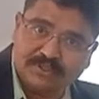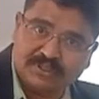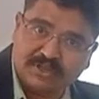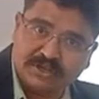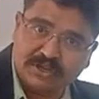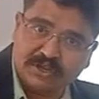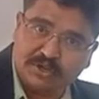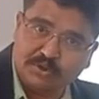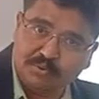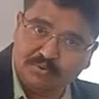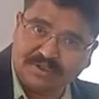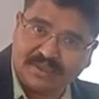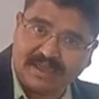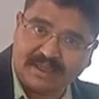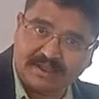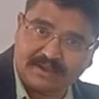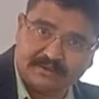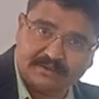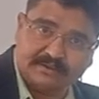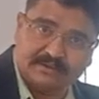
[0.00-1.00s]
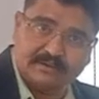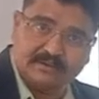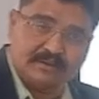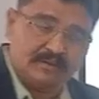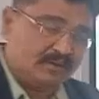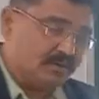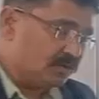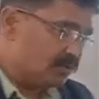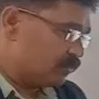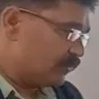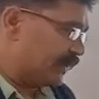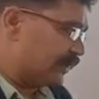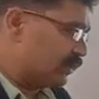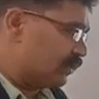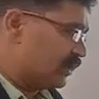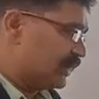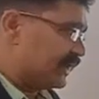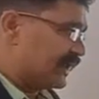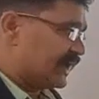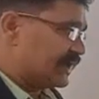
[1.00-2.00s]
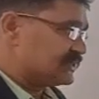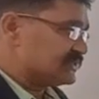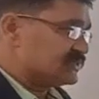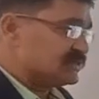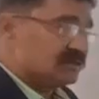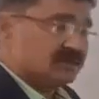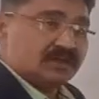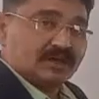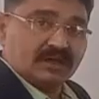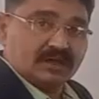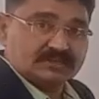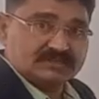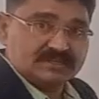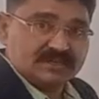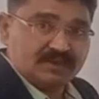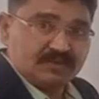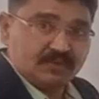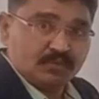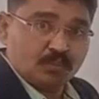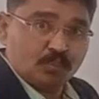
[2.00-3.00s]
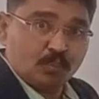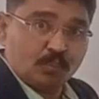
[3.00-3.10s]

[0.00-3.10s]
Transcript: with a new character, we call it as a